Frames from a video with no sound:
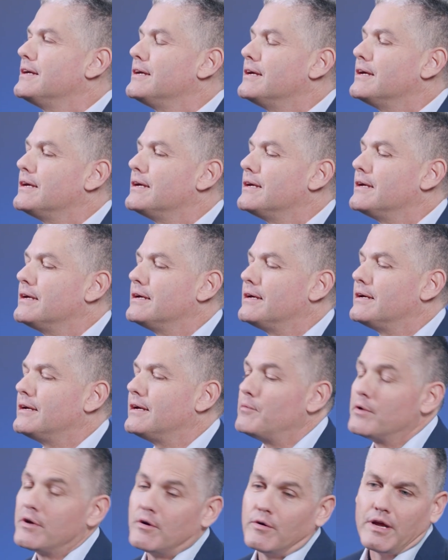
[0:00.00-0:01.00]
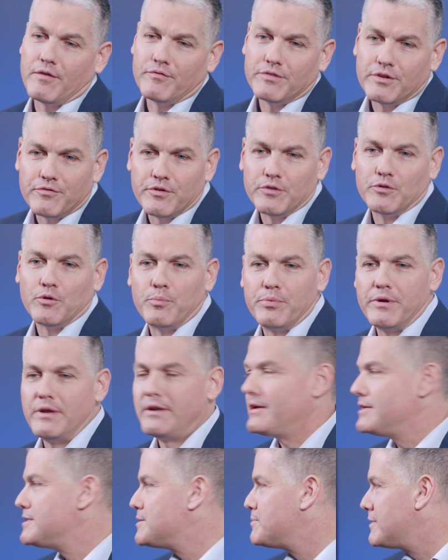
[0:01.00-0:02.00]
Uh, and we could have different
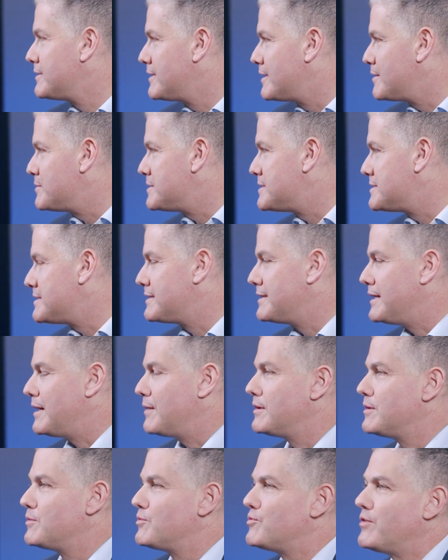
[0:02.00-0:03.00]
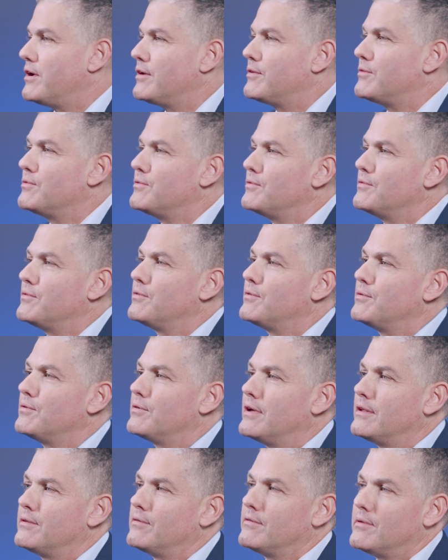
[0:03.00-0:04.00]
opinions, but then we sit down and try to, to
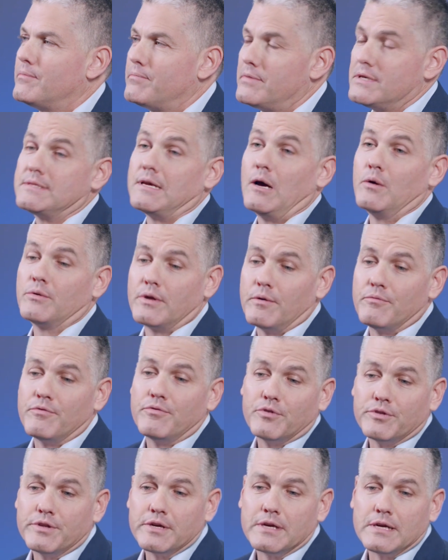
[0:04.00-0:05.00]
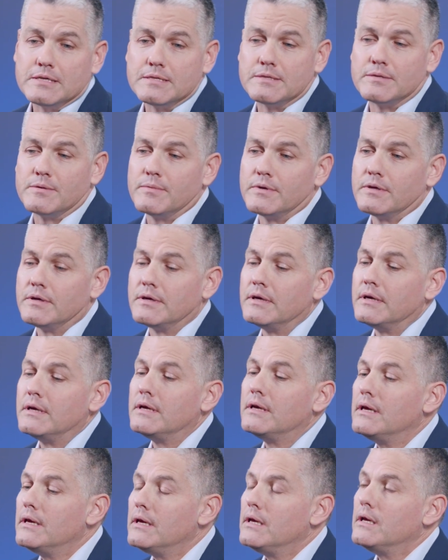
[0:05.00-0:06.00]
get to the best outcome for the customer.
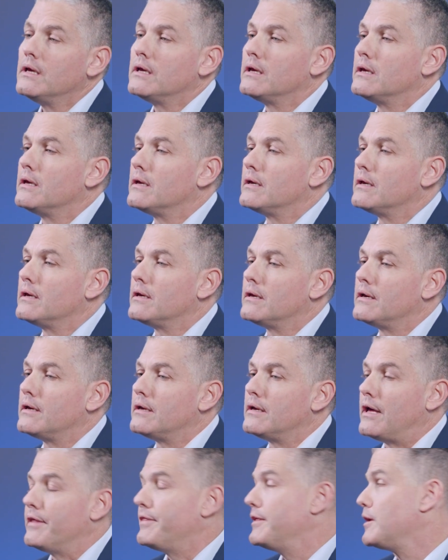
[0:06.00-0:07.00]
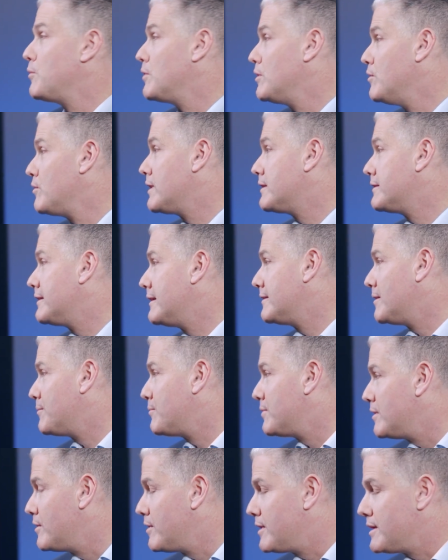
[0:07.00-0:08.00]
Uh, I think we look at
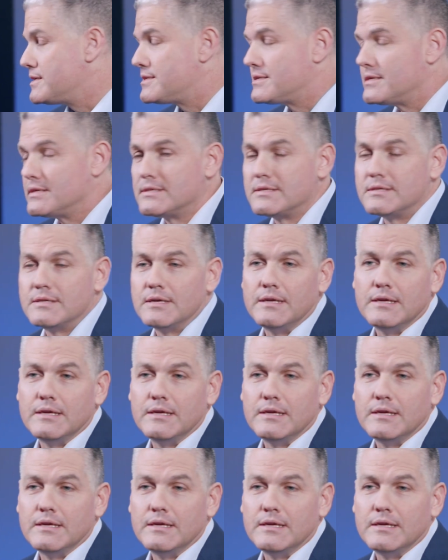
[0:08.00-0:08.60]
AWS as the